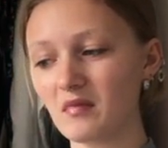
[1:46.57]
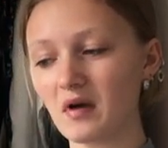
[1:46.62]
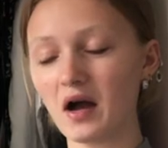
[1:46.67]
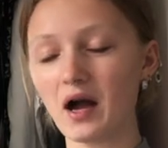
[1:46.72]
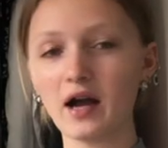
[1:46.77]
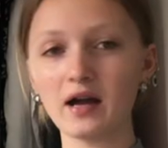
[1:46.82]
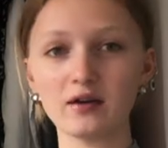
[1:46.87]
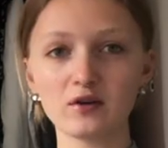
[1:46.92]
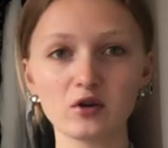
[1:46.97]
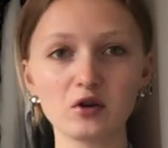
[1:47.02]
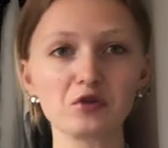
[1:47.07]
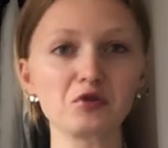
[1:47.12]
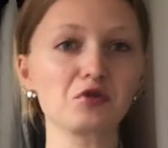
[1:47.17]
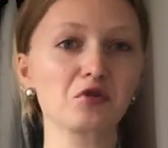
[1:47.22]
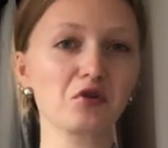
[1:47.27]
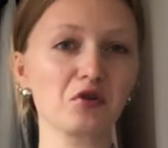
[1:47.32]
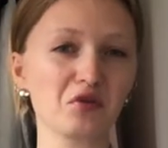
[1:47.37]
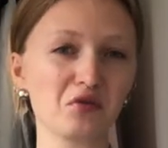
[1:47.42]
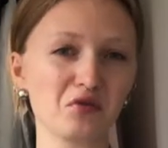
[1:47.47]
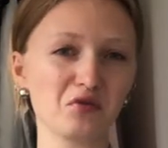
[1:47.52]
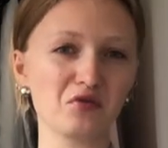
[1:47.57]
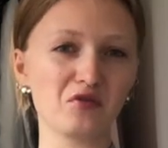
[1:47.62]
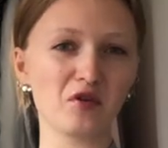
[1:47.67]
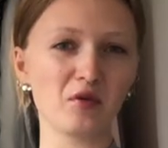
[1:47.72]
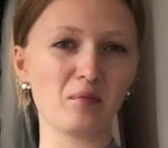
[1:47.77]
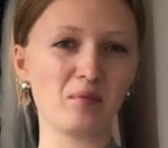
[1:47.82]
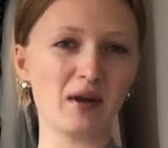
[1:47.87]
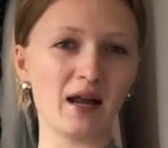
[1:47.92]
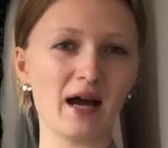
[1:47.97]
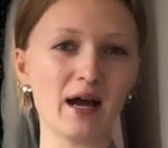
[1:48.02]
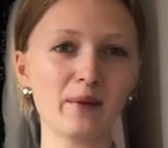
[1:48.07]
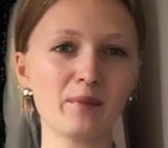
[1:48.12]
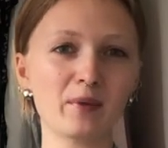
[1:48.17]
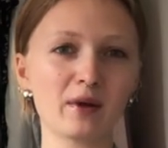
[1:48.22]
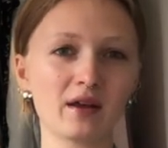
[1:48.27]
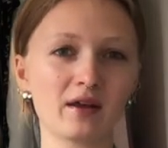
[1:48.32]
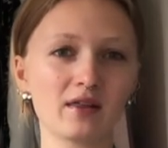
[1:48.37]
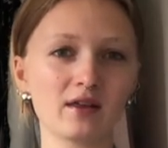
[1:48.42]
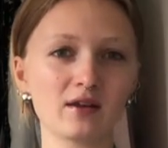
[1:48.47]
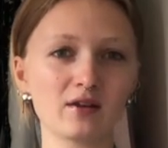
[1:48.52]
I could go for black, but
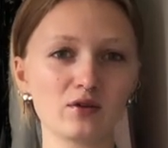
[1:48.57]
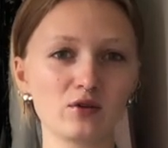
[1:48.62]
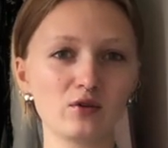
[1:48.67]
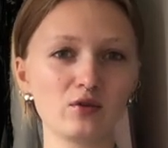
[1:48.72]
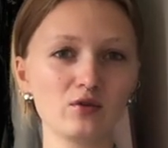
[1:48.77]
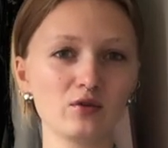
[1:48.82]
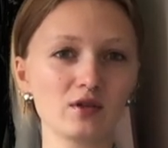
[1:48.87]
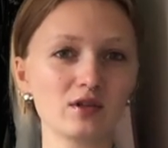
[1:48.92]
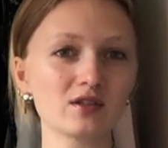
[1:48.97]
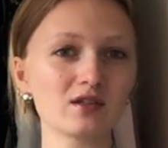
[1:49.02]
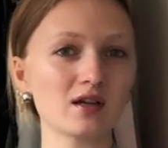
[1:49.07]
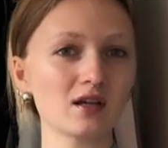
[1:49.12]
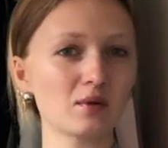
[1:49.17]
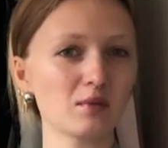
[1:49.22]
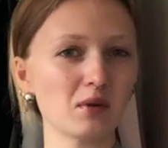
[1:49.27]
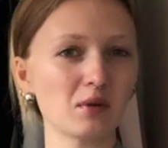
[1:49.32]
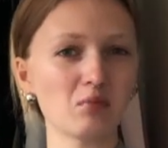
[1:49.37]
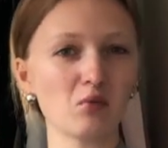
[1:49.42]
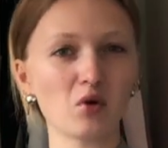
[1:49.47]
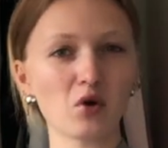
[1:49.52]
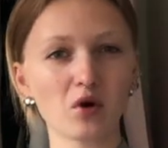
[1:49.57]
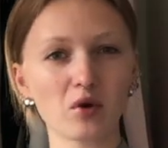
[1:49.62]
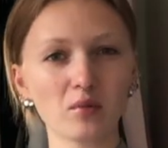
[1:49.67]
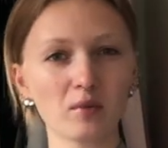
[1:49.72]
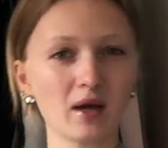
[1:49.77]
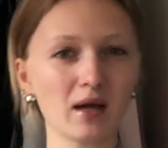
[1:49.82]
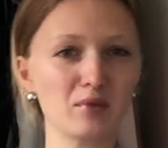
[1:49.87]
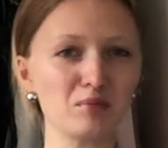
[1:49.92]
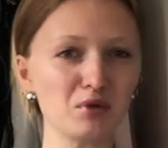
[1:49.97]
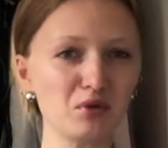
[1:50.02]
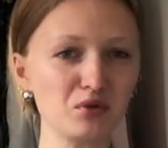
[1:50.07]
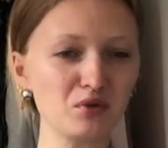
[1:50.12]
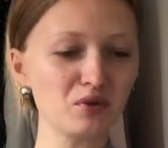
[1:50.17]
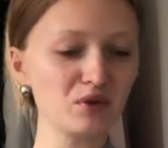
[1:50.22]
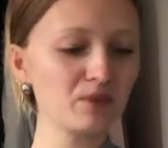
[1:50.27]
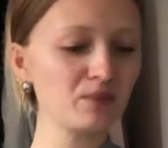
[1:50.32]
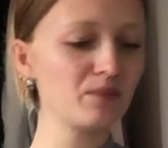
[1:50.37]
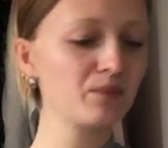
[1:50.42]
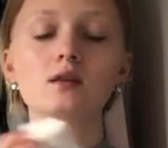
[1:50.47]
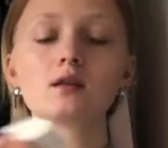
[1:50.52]
I think nude is gonna be more in my mood
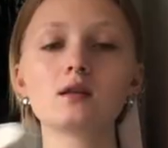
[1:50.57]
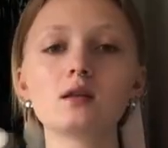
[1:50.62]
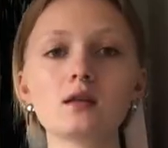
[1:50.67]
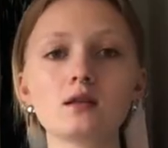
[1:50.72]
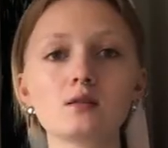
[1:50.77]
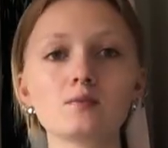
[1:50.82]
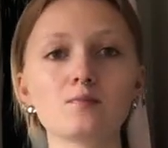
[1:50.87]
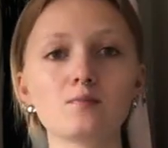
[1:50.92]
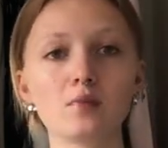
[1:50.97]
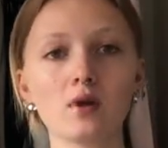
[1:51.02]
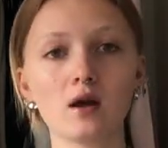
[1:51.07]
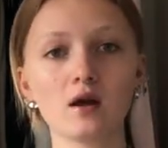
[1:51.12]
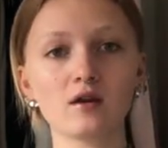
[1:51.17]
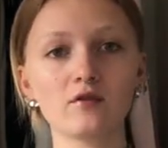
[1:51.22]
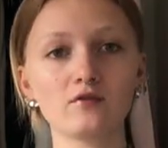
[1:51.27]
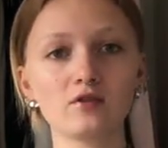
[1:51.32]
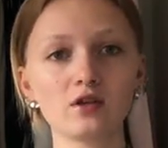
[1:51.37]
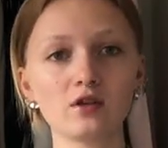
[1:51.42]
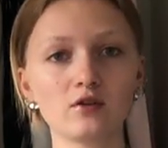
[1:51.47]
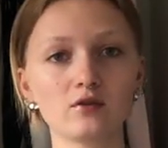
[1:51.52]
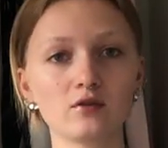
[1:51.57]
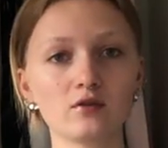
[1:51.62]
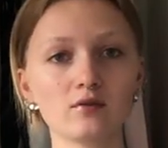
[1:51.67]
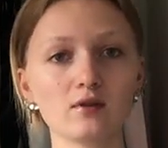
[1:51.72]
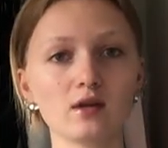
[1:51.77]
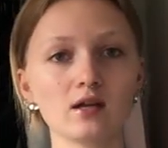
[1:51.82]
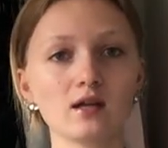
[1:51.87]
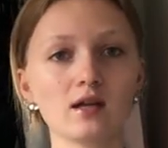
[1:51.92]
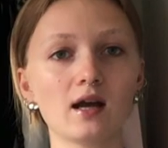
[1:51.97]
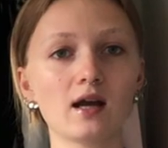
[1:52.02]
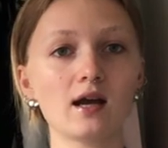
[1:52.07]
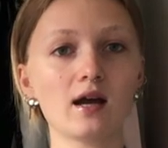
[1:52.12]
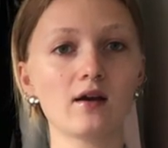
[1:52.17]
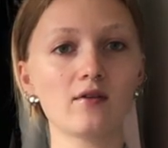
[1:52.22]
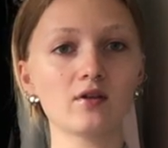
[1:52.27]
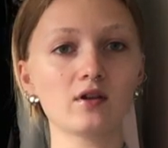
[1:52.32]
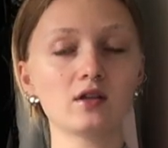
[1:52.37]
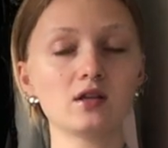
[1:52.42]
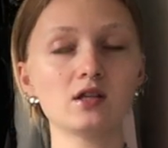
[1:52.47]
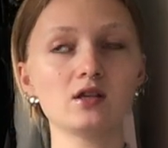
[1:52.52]
this block of deodorant. I have
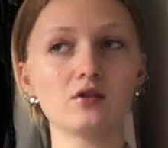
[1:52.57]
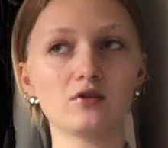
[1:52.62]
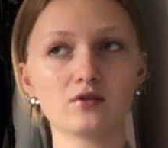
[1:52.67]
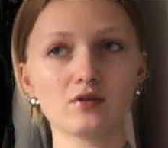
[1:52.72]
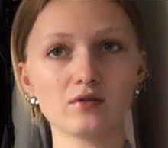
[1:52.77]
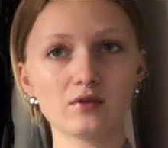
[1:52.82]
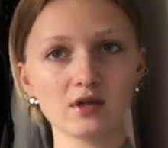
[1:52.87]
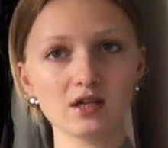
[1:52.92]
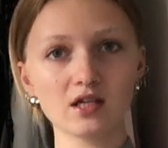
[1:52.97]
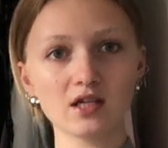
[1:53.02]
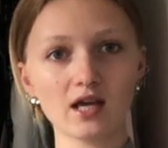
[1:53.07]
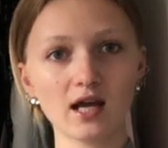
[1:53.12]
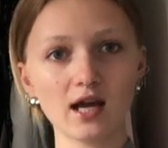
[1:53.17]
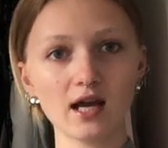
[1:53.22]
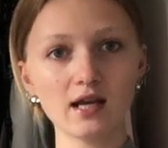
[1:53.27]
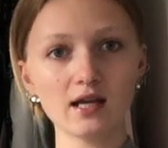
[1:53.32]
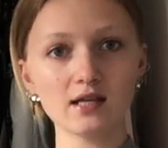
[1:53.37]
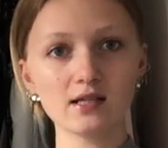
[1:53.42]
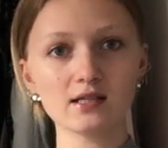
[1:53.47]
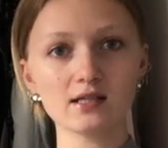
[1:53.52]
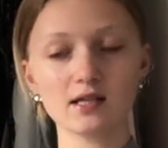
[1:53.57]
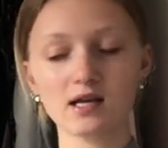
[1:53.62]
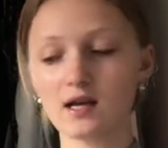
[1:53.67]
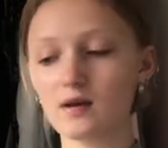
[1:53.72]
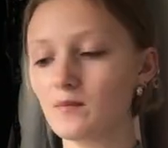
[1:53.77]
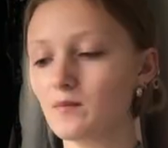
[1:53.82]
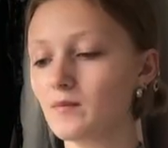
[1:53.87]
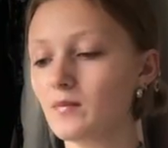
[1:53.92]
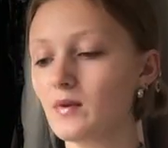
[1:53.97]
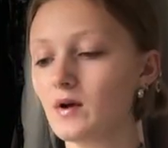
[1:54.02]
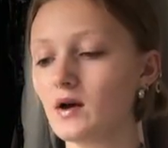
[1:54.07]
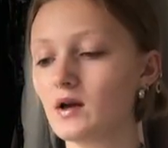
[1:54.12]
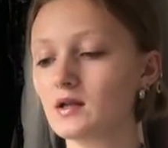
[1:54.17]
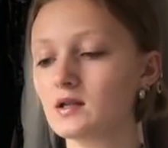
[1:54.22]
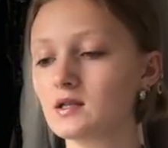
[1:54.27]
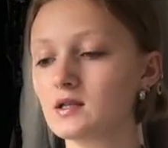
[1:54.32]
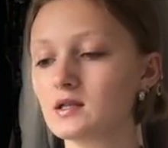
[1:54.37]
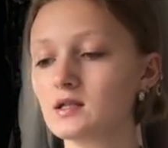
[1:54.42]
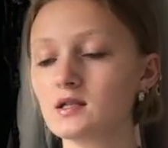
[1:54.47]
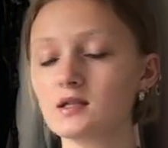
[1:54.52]
a deodorant case,
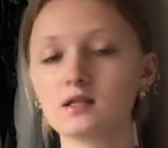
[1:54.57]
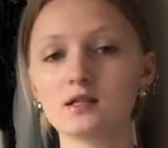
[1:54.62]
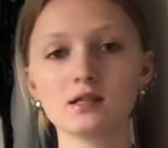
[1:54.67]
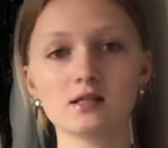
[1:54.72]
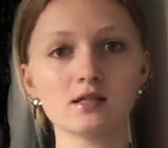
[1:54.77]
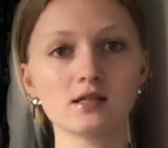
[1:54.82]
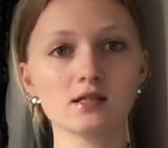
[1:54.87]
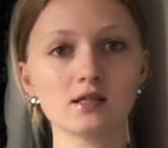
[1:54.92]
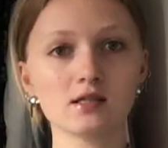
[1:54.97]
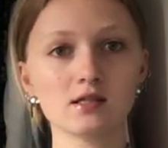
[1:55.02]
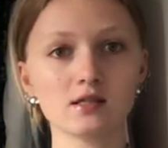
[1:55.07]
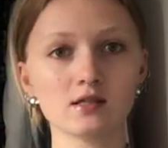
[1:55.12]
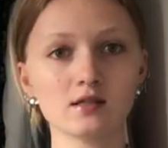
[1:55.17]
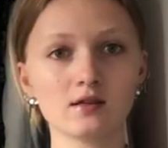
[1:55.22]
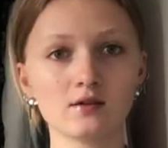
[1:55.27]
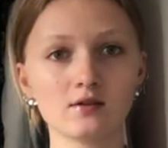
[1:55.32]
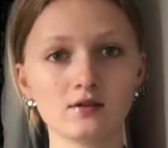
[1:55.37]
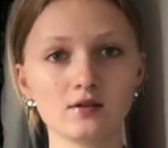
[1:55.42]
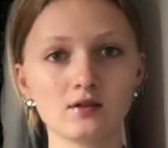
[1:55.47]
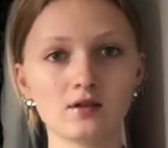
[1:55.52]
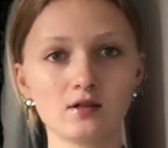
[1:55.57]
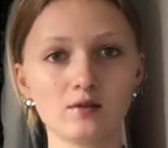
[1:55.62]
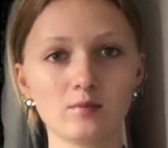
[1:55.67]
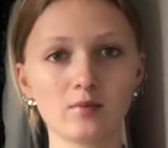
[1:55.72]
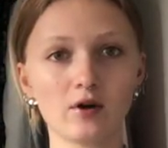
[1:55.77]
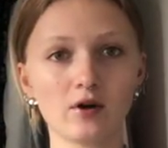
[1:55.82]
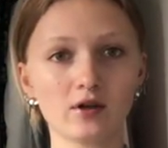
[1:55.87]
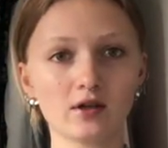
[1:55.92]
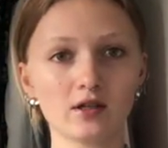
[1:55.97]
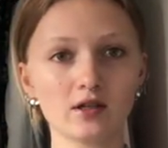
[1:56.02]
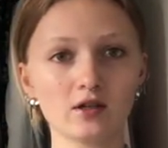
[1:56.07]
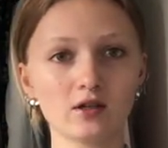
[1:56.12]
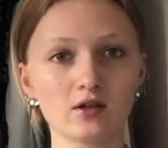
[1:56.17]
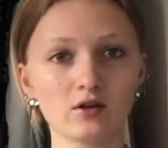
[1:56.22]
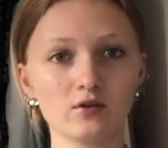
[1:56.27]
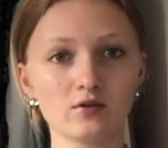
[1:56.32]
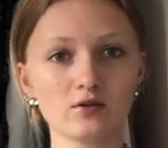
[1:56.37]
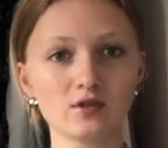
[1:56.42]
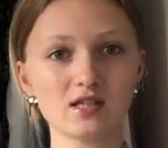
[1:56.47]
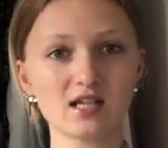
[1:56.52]
but this is the part that
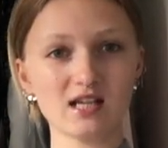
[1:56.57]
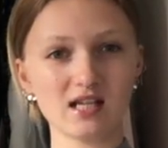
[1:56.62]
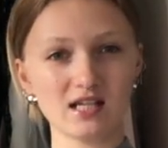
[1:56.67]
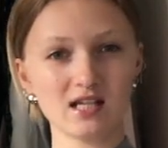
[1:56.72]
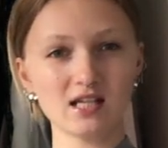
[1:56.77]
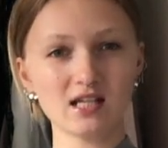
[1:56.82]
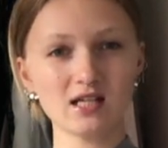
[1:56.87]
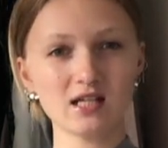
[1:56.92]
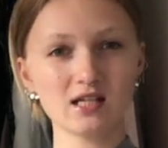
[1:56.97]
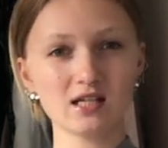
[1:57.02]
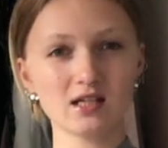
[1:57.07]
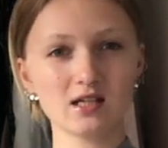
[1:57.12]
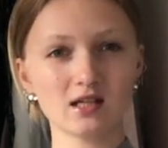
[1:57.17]
goes in it.